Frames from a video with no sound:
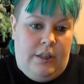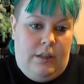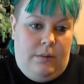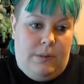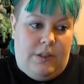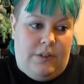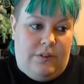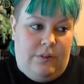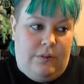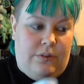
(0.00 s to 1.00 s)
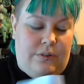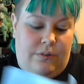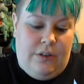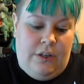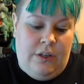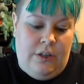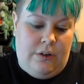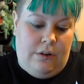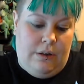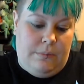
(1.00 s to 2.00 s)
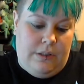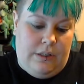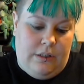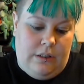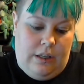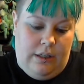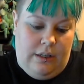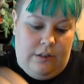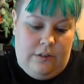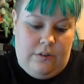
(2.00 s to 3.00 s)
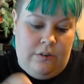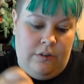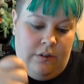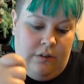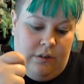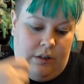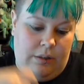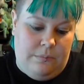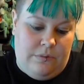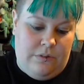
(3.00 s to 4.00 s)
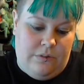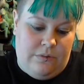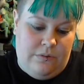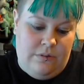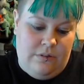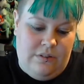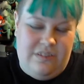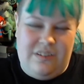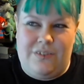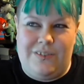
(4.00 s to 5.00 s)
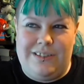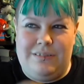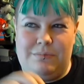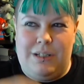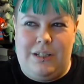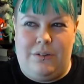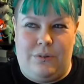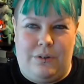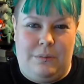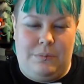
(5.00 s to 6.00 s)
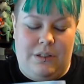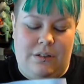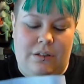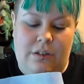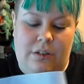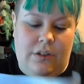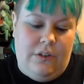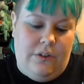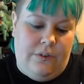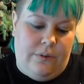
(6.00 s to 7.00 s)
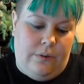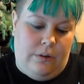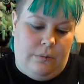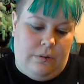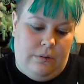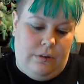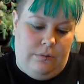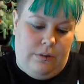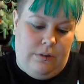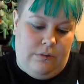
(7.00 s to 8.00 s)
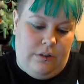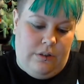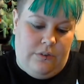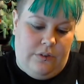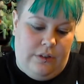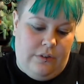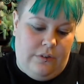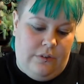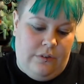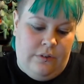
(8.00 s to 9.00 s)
because it's all sort of cramped in, and I'm sort of sick of it being all cramped in, so I'm going to reorganize things,